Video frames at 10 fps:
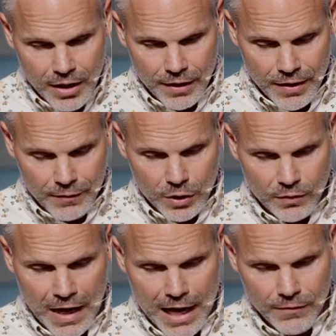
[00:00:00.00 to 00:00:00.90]
And then verse
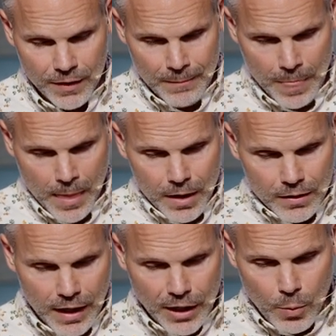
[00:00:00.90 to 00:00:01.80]
5,
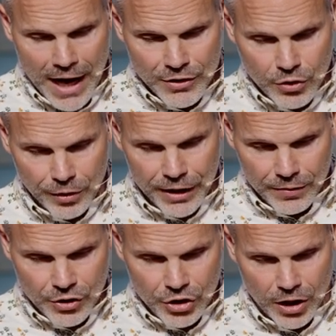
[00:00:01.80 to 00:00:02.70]
"Likewise
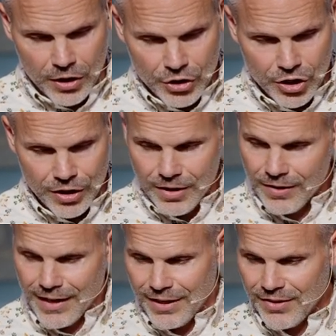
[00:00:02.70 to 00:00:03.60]
greet the church
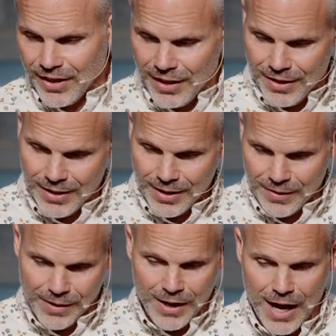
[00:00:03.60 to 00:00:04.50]
that is in
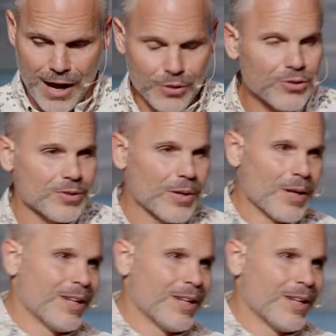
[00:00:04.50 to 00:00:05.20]
their house."